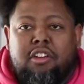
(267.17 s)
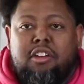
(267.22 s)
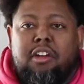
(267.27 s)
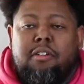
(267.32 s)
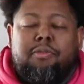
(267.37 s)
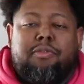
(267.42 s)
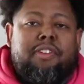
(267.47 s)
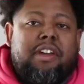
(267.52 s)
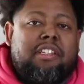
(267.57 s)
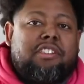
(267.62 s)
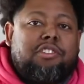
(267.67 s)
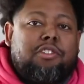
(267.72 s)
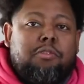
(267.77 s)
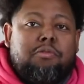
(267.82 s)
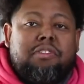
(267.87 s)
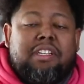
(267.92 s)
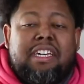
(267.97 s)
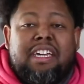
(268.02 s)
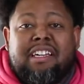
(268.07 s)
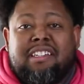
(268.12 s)
You can fit two
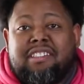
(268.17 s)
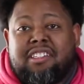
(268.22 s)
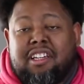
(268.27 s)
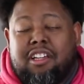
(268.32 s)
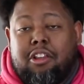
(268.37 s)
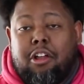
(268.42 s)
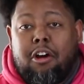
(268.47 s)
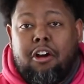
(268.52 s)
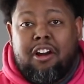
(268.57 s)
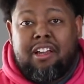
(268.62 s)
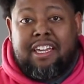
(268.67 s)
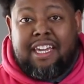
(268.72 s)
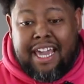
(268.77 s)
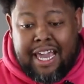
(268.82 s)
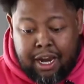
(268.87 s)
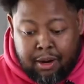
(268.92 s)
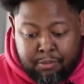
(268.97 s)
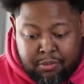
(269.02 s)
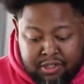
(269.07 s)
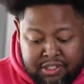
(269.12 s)
DSLR
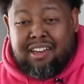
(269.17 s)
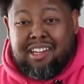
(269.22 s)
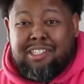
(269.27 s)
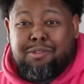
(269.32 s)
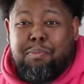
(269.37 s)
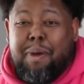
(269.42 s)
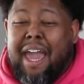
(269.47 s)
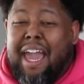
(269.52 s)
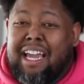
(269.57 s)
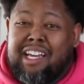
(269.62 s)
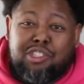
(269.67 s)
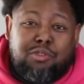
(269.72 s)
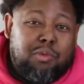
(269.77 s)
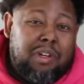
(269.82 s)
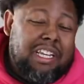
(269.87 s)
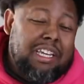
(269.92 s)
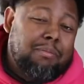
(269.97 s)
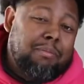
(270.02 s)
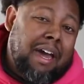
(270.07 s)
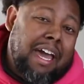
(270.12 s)
cameras. This bag is
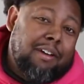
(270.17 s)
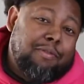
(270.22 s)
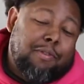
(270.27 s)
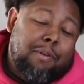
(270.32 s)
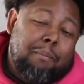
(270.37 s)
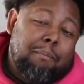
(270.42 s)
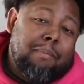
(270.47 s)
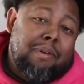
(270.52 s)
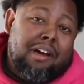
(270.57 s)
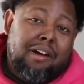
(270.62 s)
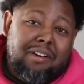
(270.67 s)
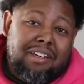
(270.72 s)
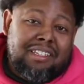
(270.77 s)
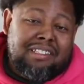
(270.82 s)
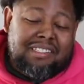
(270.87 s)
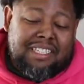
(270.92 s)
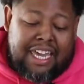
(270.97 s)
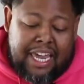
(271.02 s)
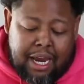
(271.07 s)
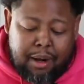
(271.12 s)
really made for
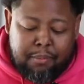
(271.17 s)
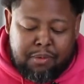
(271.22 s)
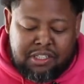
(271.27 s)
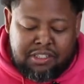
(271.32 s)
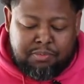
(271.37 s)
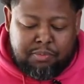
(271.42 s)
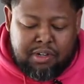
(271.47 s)
mirrorless cameras,